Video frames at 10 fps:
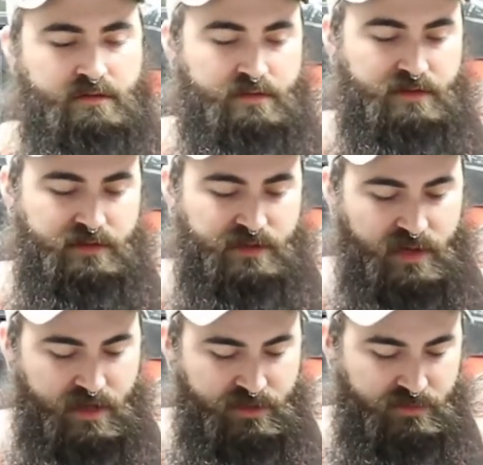This is
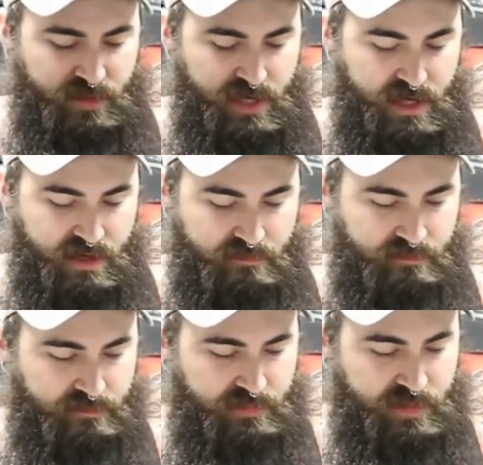awesome game.
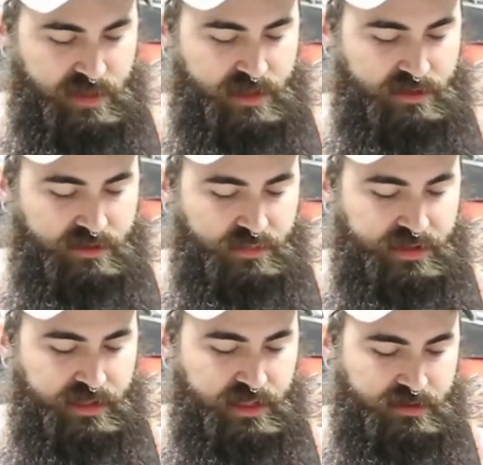It is
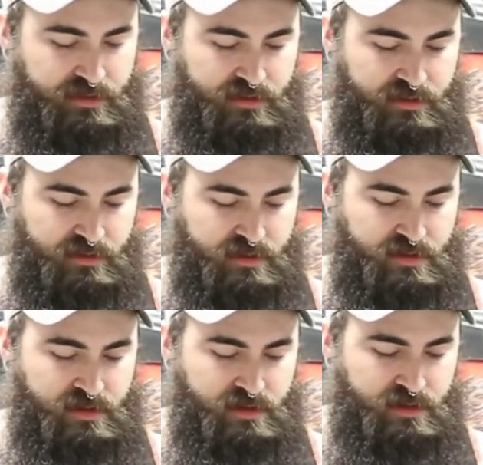complete.
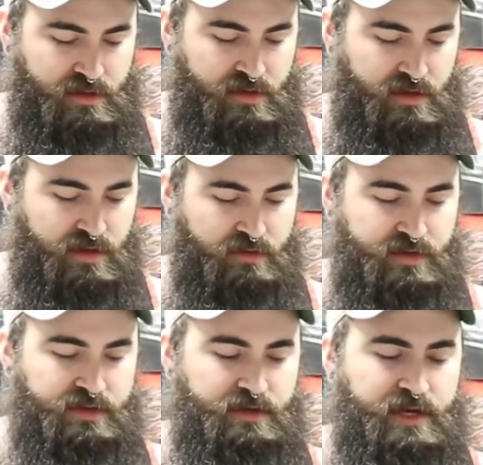
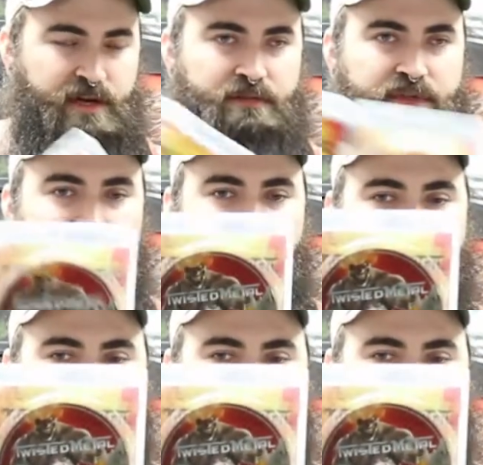Always great with the Scary